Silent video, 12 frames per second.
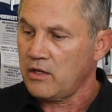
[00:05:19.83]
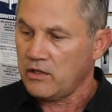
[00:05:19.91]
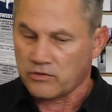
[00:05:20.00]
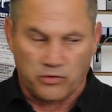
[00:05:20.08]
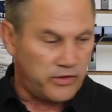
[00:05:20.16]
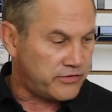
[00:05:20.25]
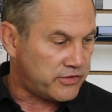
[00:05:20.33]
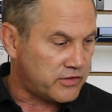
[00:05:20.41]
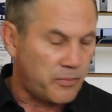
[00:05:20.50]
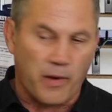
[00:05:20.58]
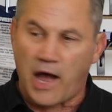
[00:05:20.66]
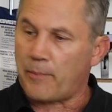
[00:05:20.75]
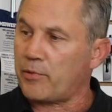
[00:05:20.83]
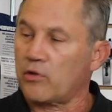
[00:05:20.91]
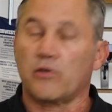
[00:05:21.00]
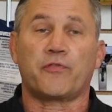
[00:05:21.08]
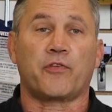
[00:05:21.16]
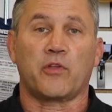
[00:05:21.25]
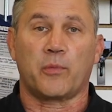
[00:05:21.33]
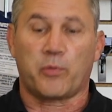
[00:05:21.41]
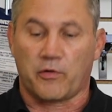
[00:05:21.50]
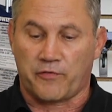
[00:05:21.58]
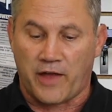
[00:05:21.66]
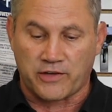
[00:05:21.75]
So this is a popular for the
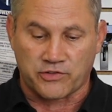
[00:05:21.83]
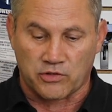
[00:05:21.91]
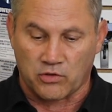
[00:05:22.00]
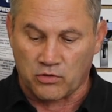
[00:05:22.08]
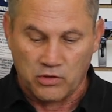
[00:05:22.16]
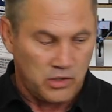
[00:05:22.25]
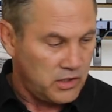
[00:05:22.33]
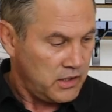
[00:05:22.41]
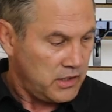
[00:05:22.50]
professional.